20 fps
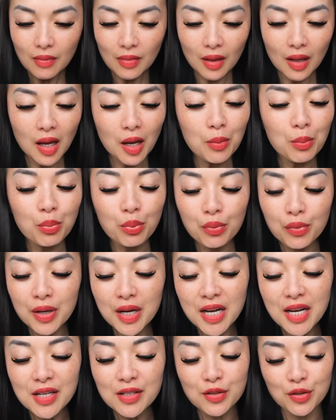I
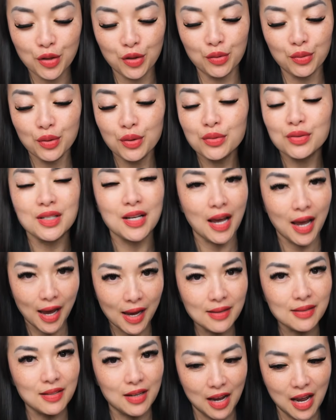breeze through
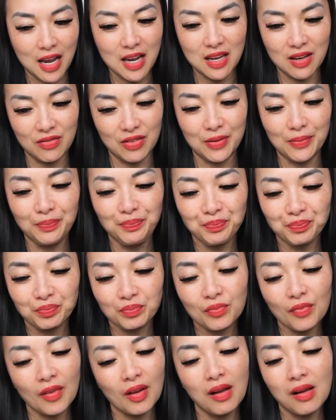10K even
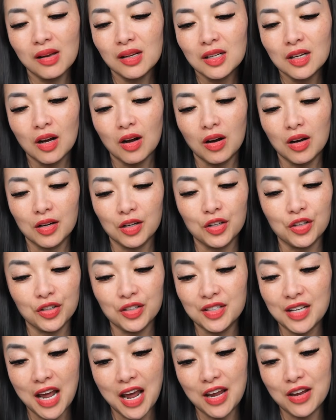on a
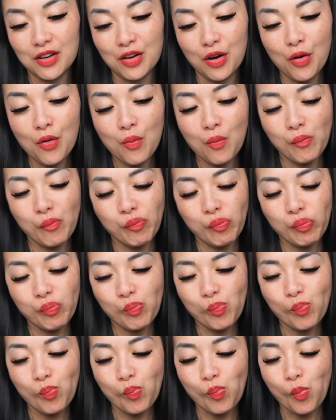good day, you know?
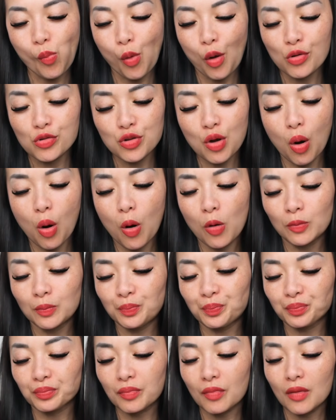So,
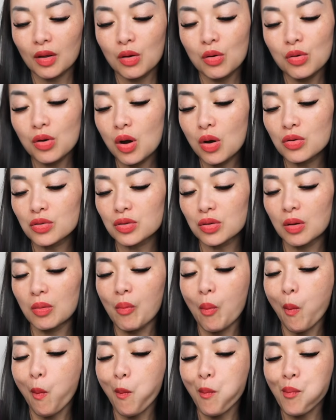who knows?
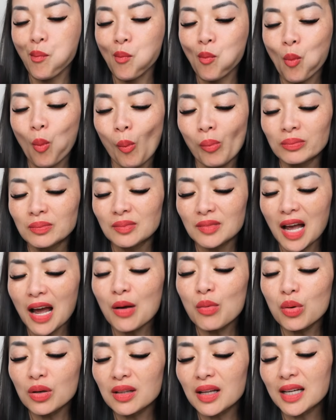I
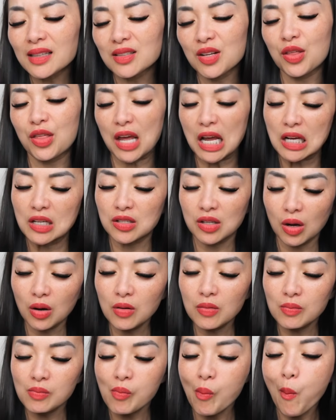would like to think
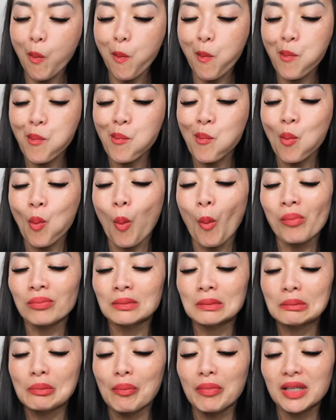so.
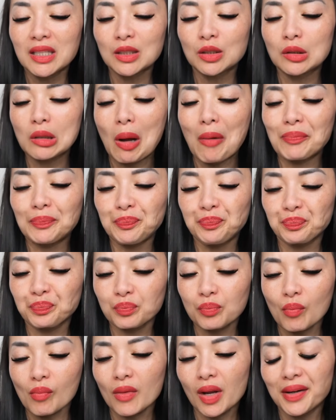Because,
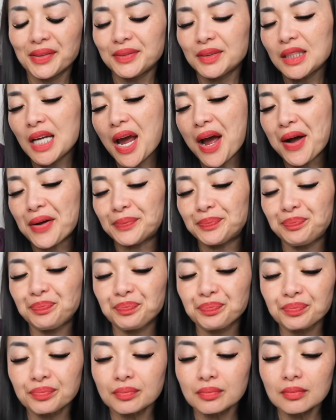yeah,
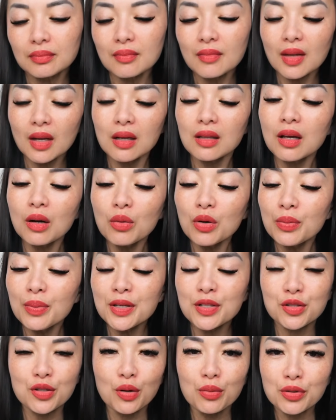that would be
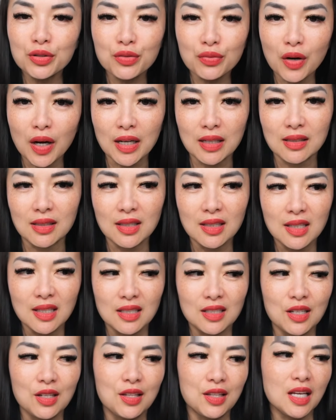so much fun
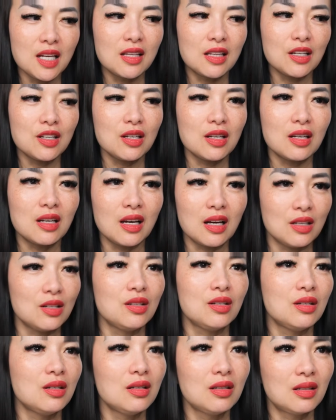to think
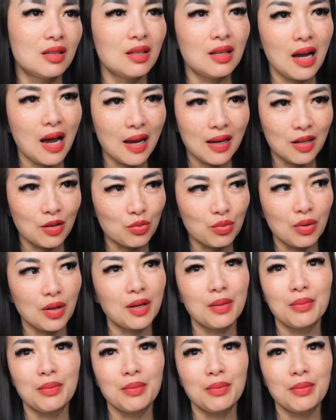that I could run a